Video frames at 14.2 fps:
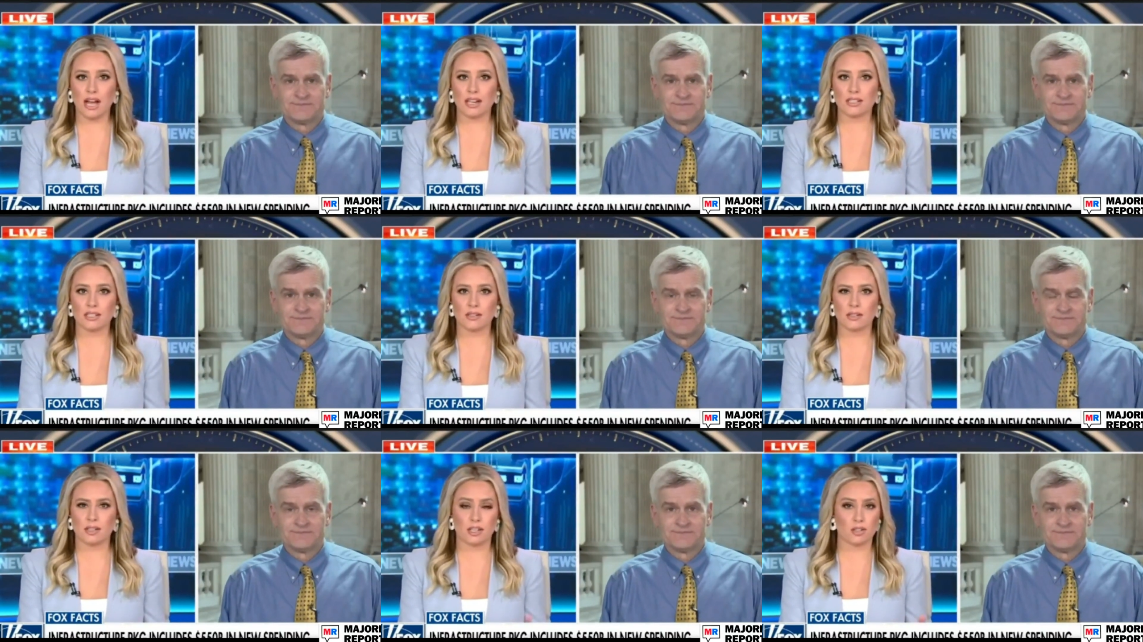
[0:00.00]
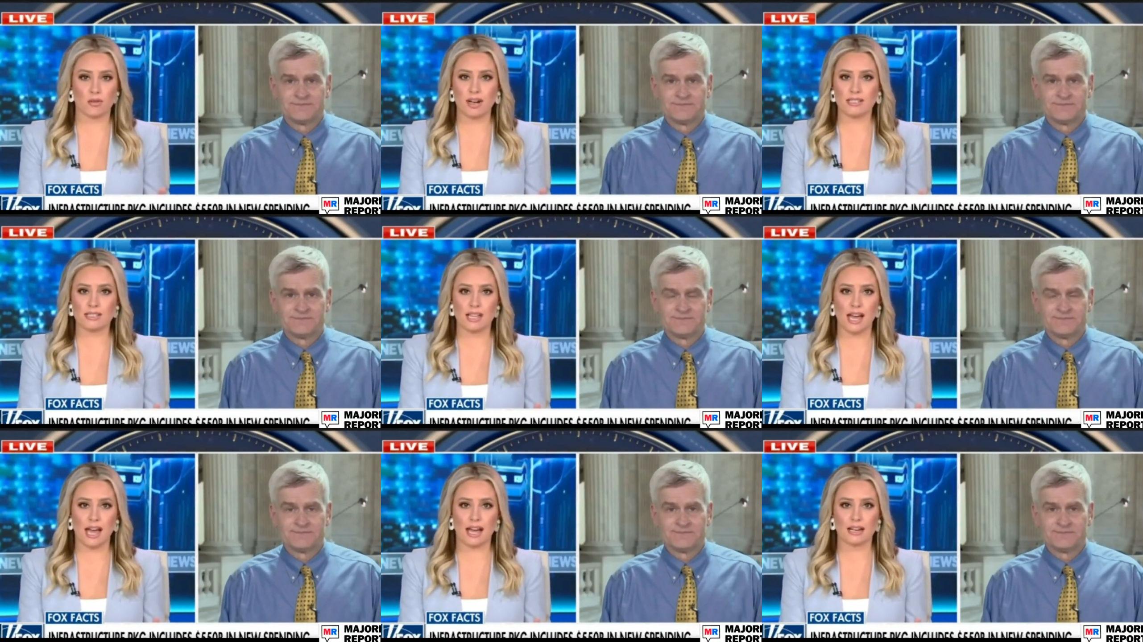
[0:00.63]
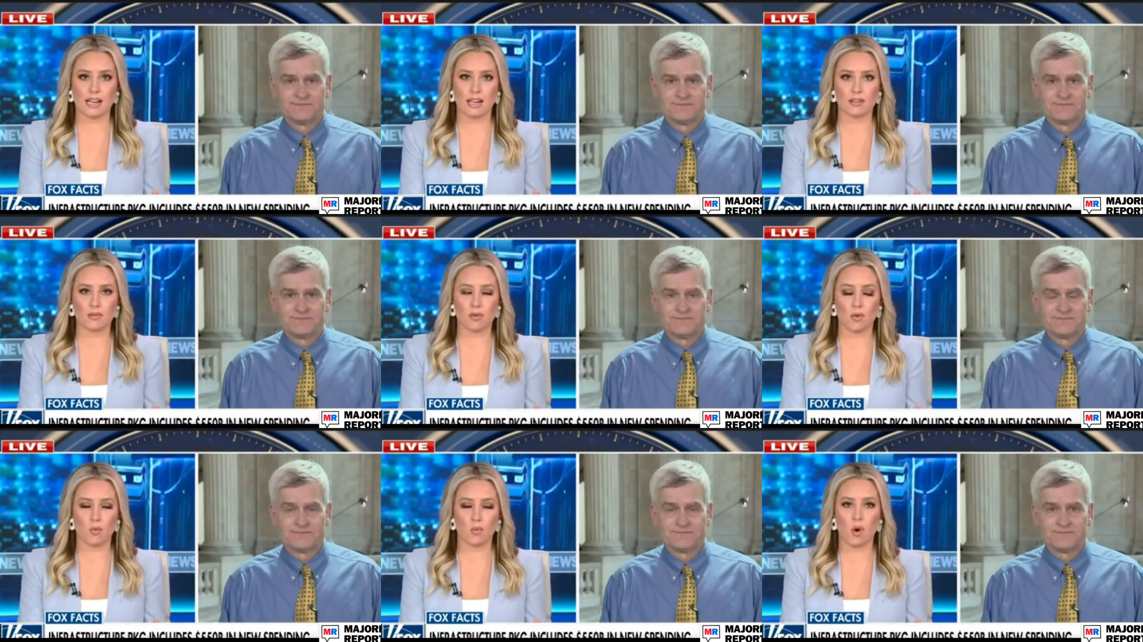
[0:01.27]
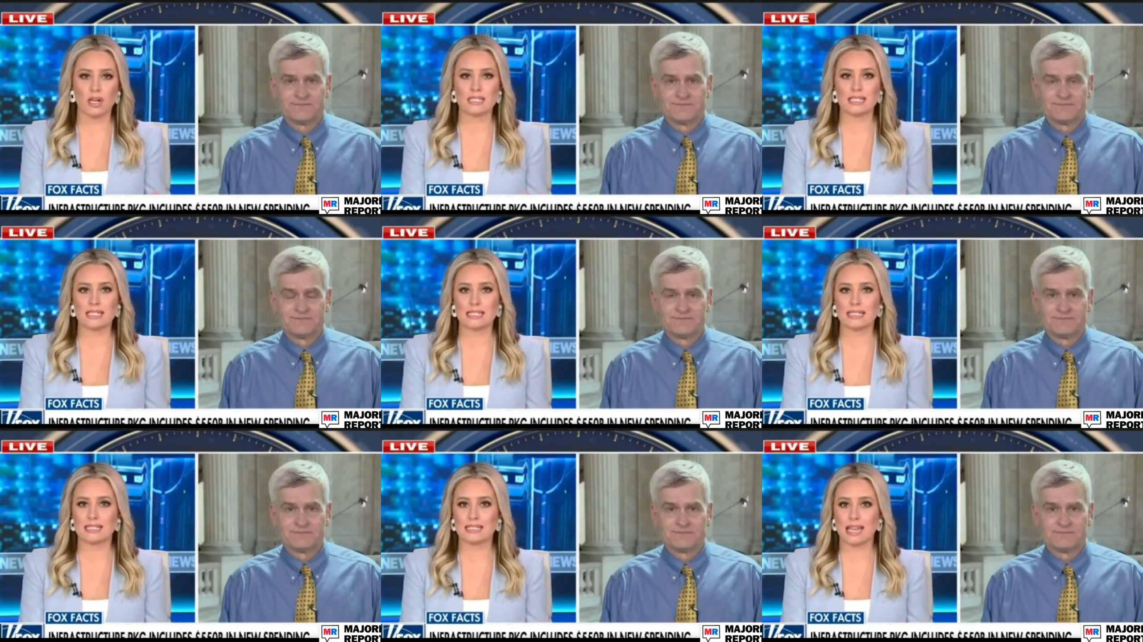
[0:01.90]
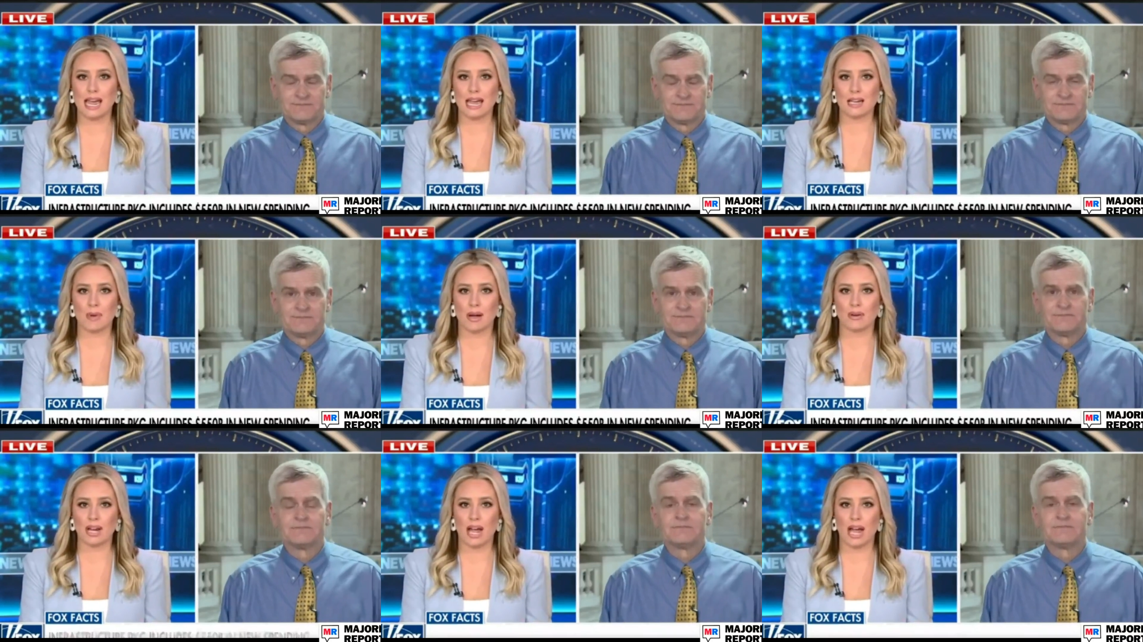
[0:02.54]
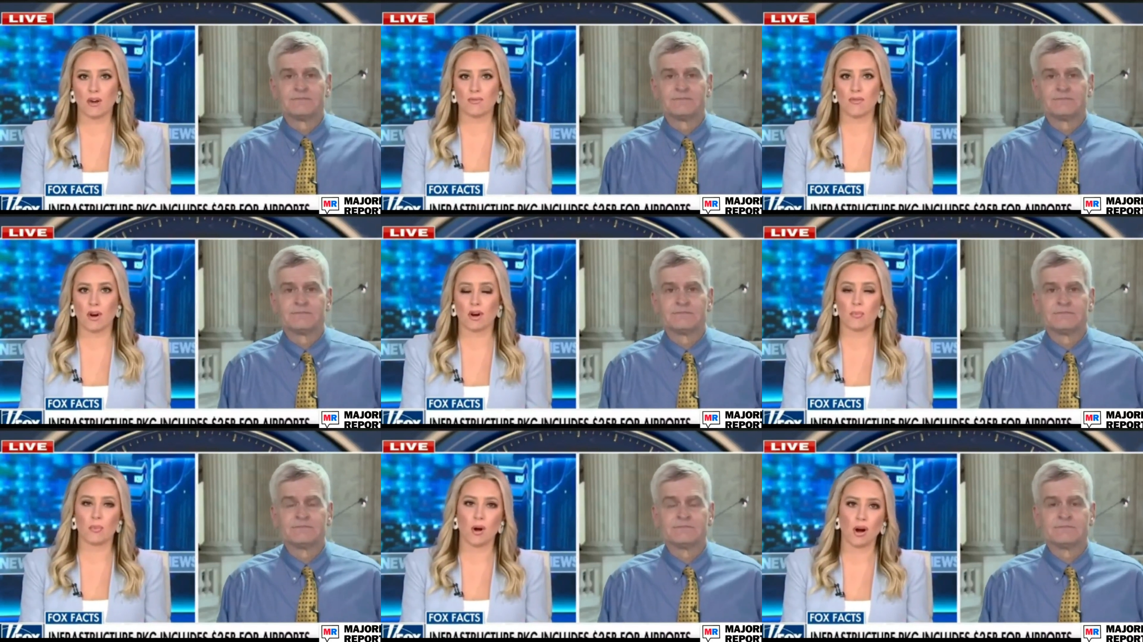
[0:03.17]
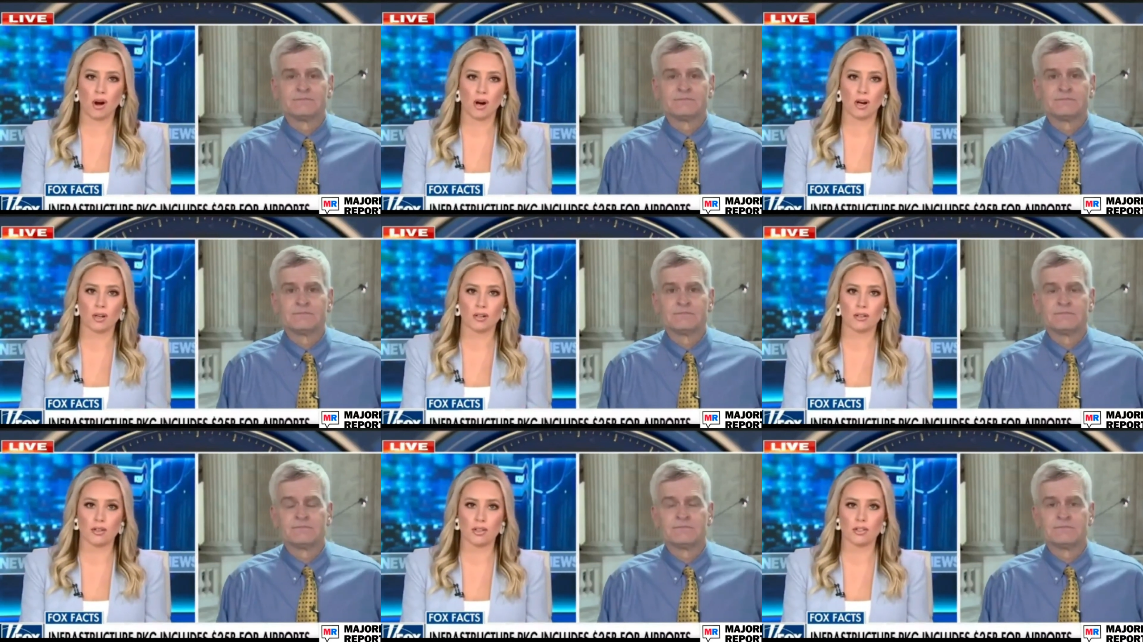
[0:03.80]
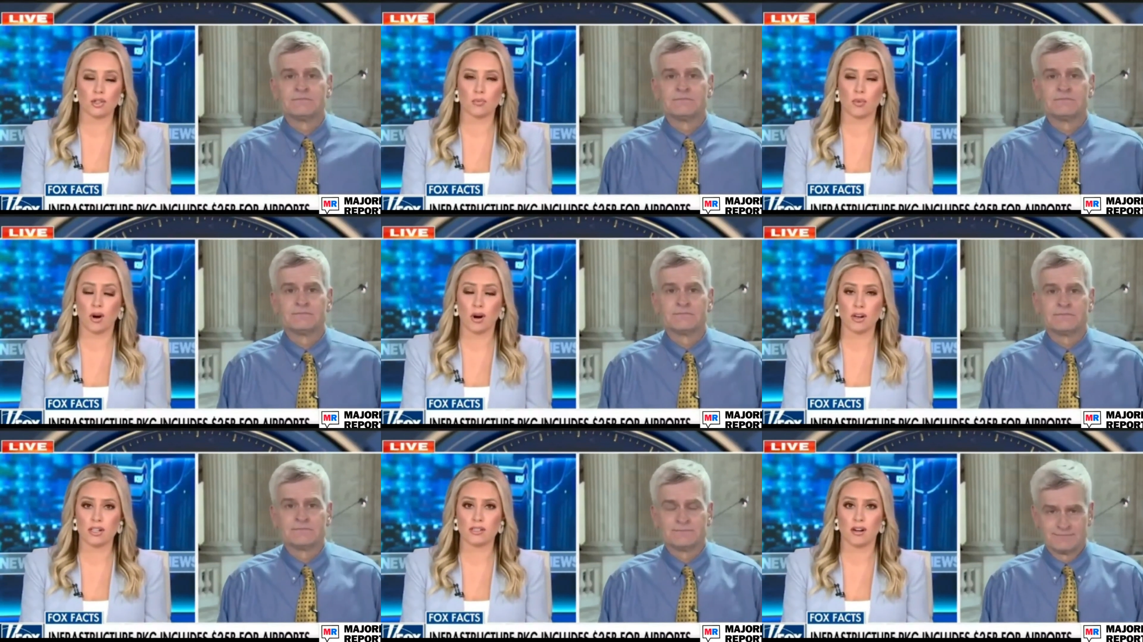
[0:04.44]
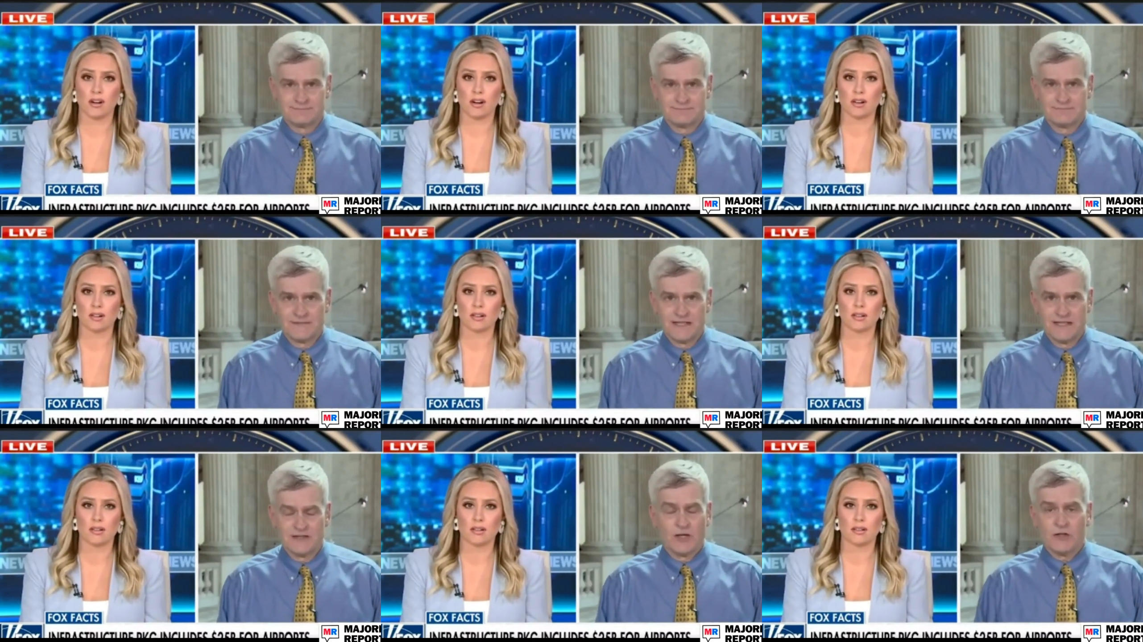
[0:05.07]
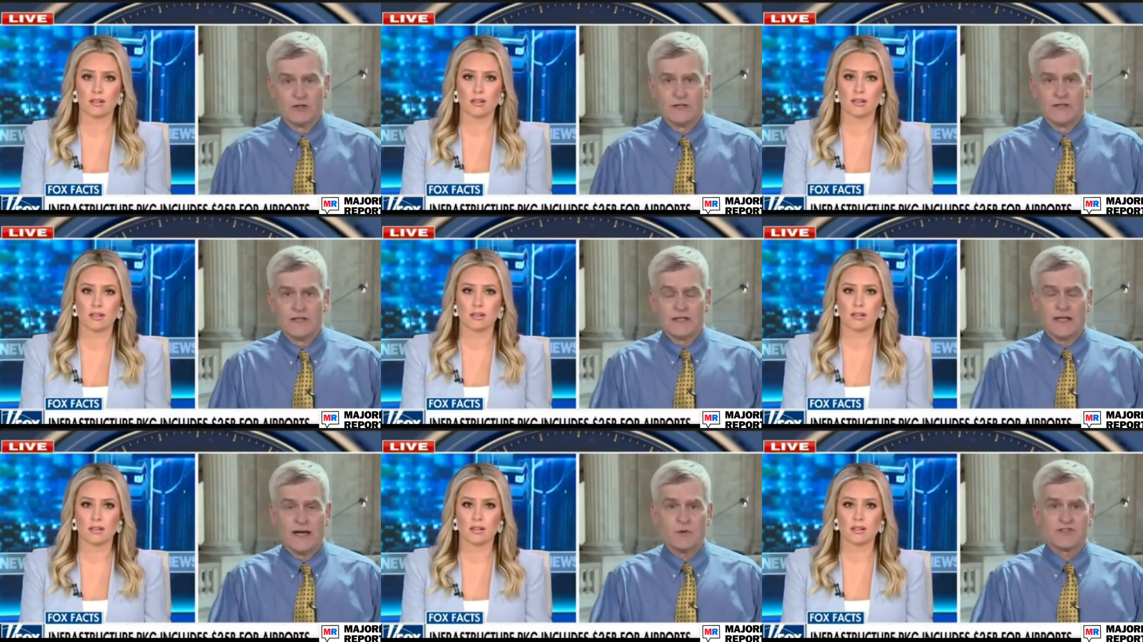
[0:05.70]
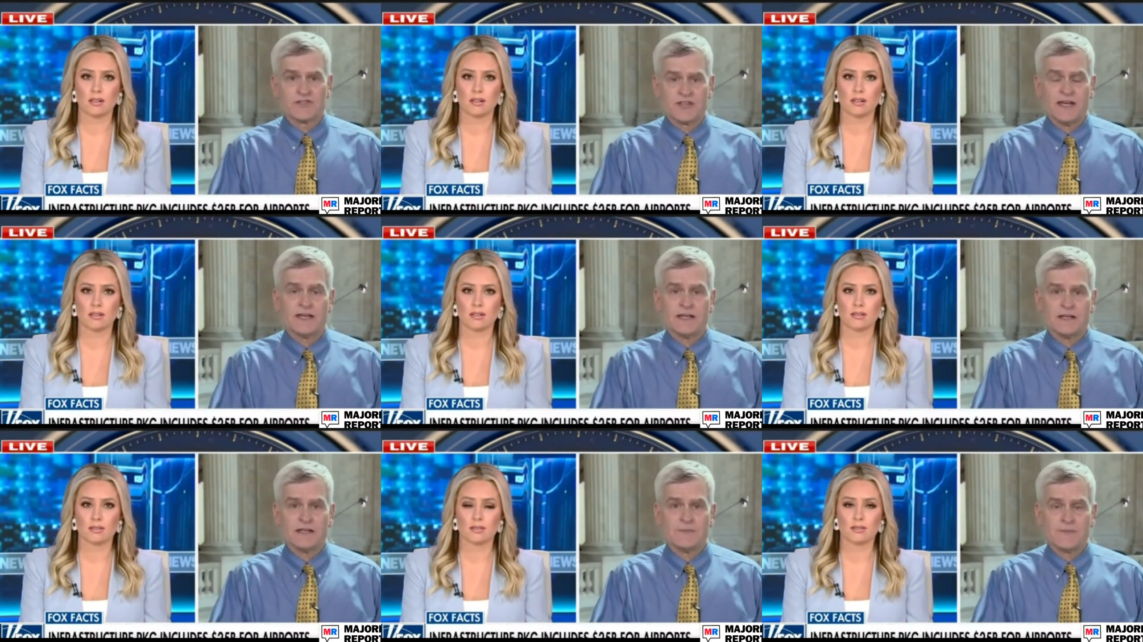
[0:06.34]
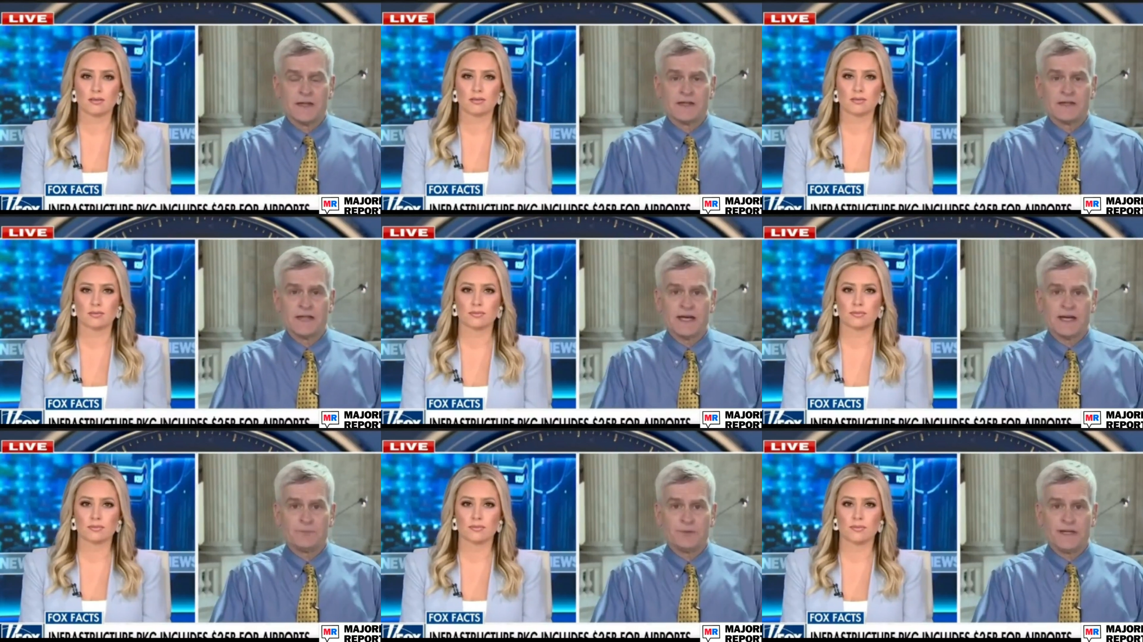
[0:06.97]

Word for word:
Speaker 1: you had to address that? And what does it say about how far apart the two parties are?
Speaker 2: No,
Speaker 1: I will
Speaker 2: say that